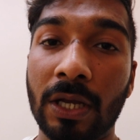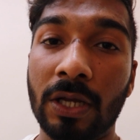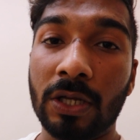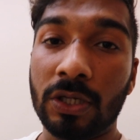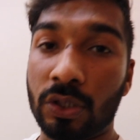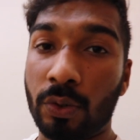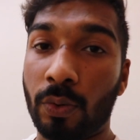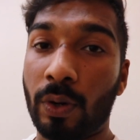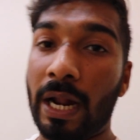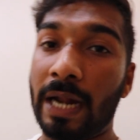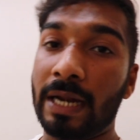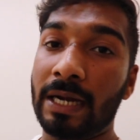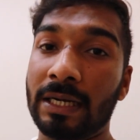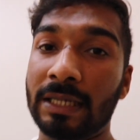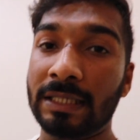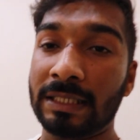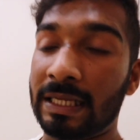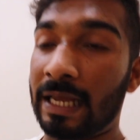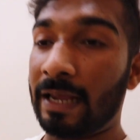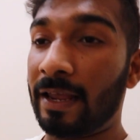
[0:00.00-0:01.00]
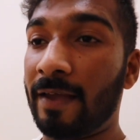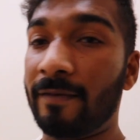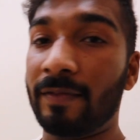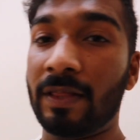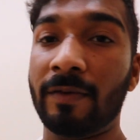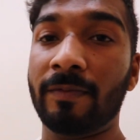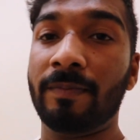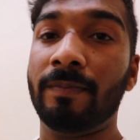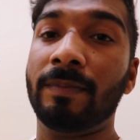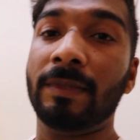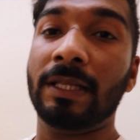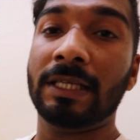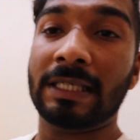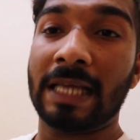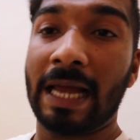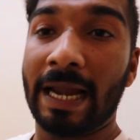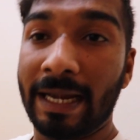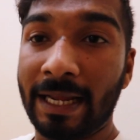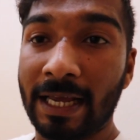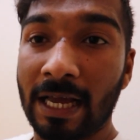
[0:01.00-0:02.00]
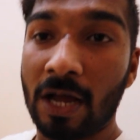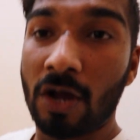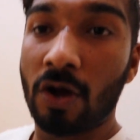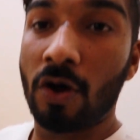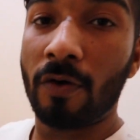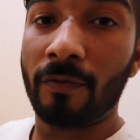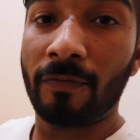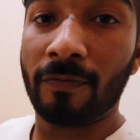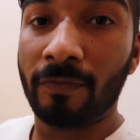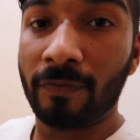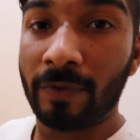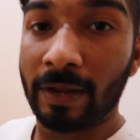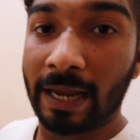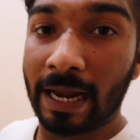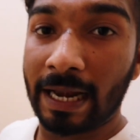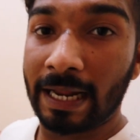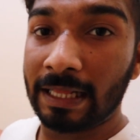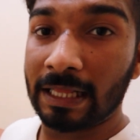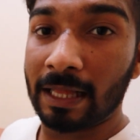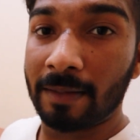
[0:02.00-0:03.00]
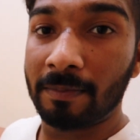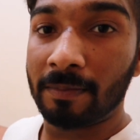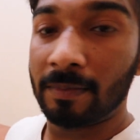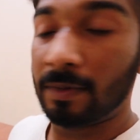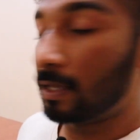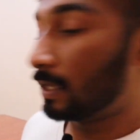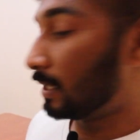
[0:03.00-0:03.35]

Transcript: So what I did is I gave them this idea of getting them